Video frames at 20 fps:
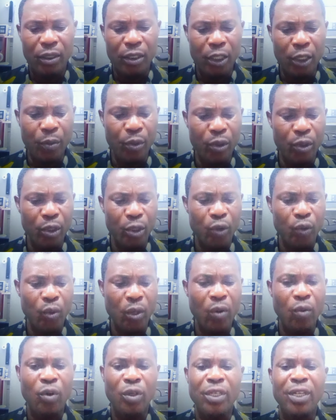T.B.
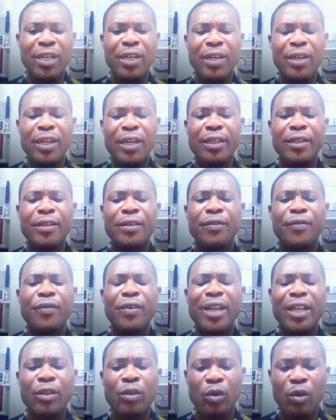Joshua was a great
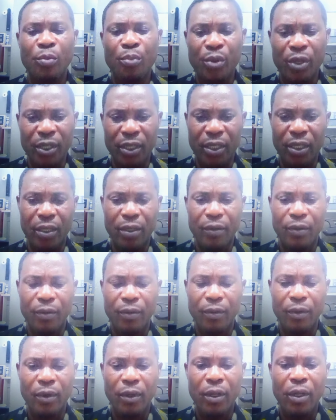philanthropist
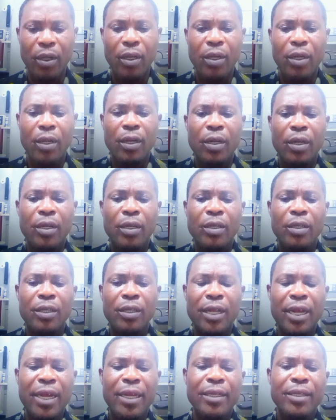
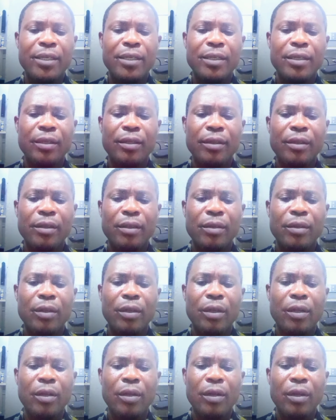that
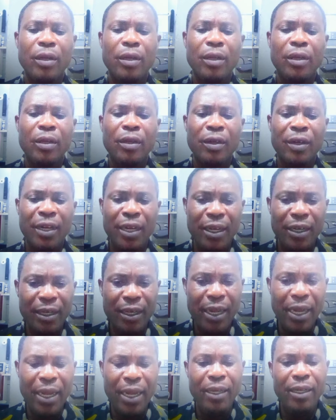
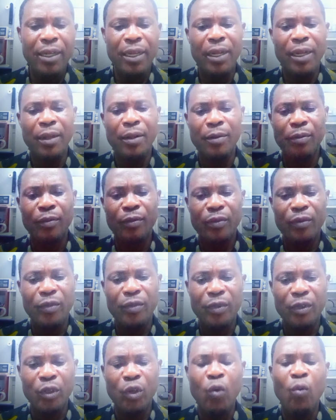rendered
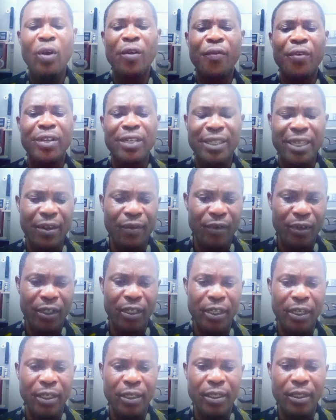welfare
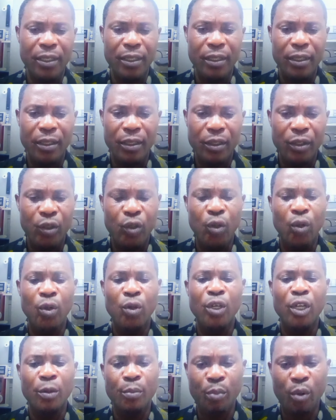services
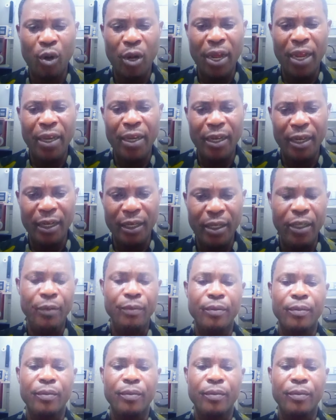to the poor and needy.